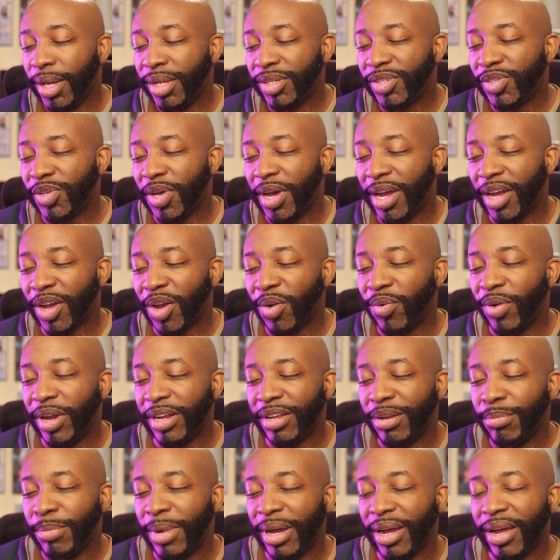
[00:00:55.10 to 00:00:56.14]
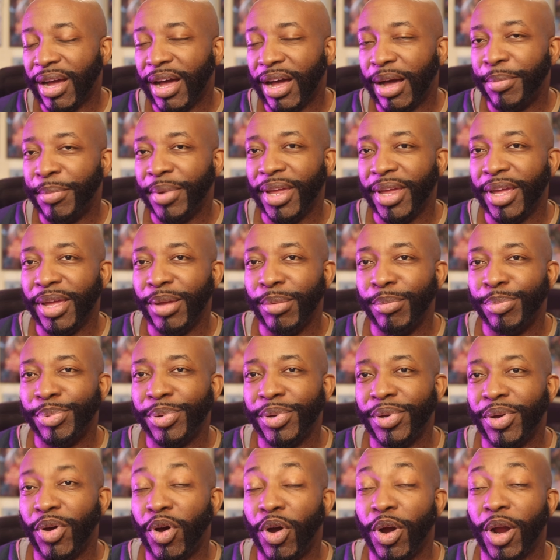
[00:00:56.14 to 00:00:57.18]
So I corrected my comment and
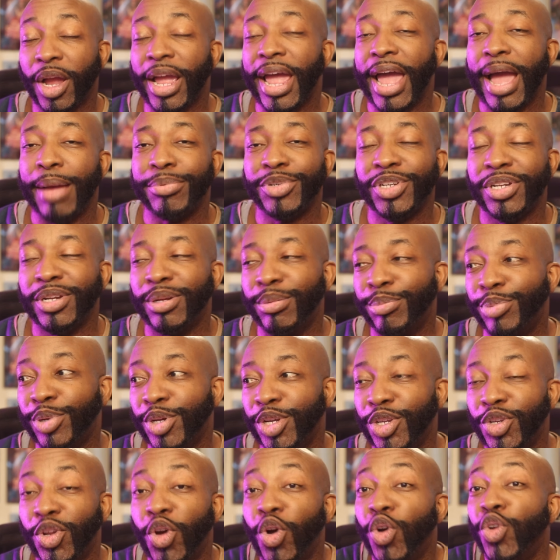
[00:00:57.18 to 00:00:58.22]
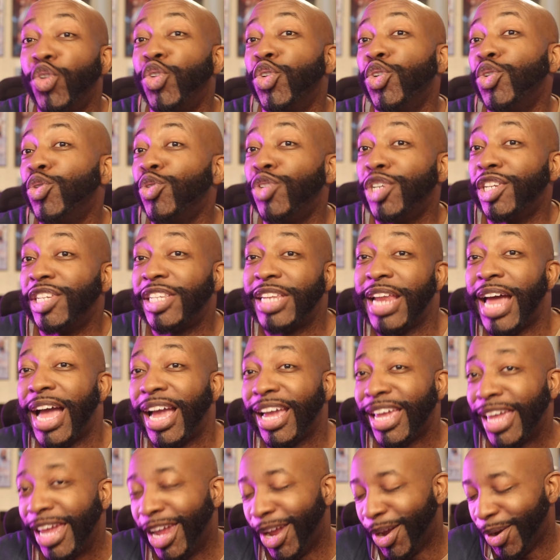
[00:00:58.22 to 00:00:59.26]
put our caption and put, or do you just
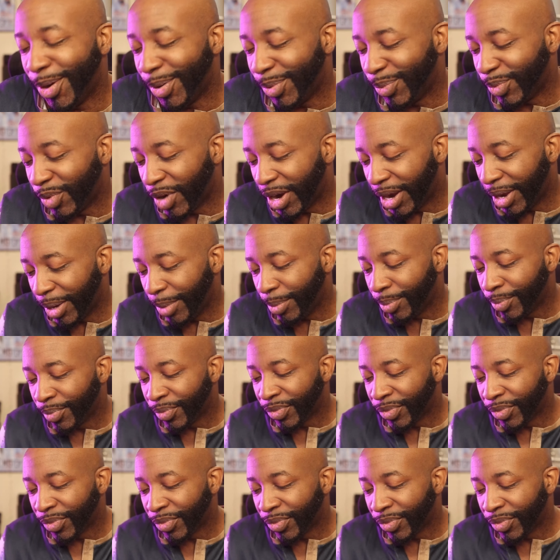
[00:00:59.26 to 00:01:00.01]
not care, right?